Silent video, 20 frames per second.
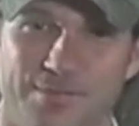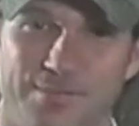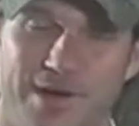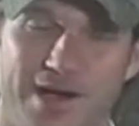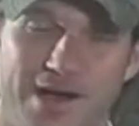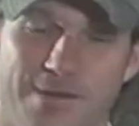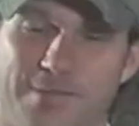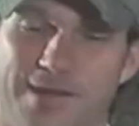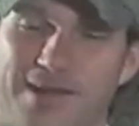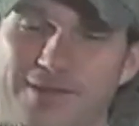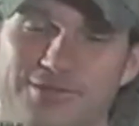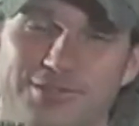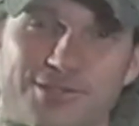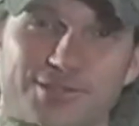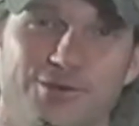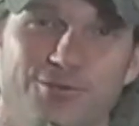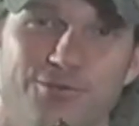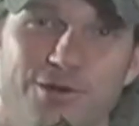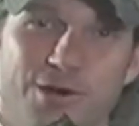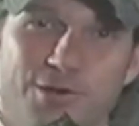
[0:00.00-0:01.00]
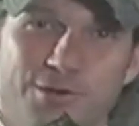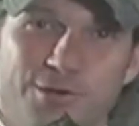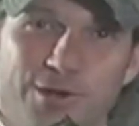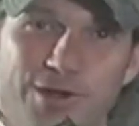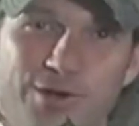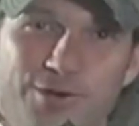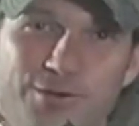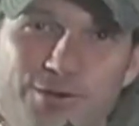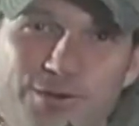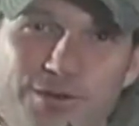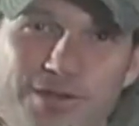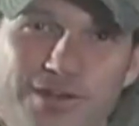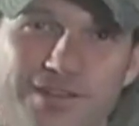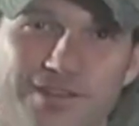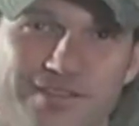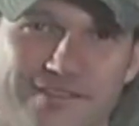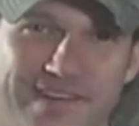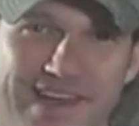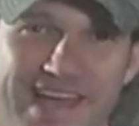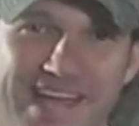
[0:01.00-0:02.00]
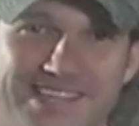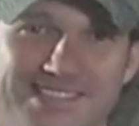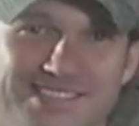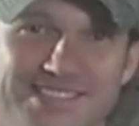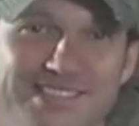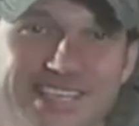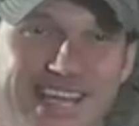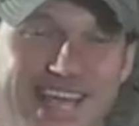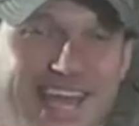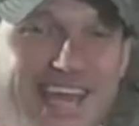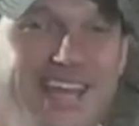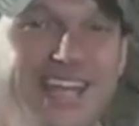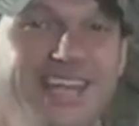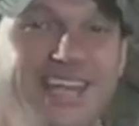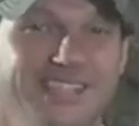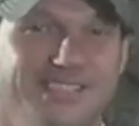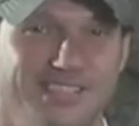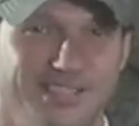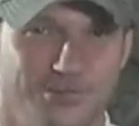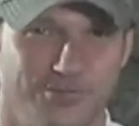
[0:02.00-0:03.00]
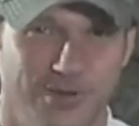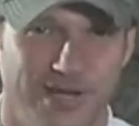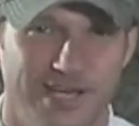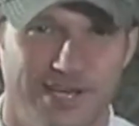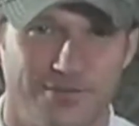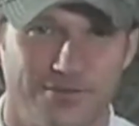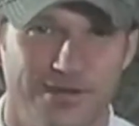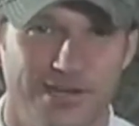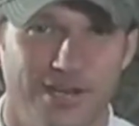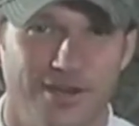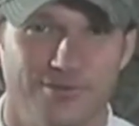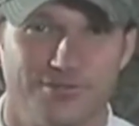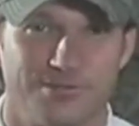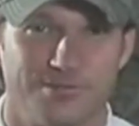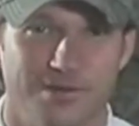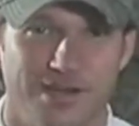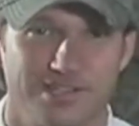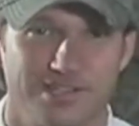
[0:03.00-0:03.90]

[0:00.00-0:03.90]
Powerbelt's new Roto Load, the fastest and easiest way to reload your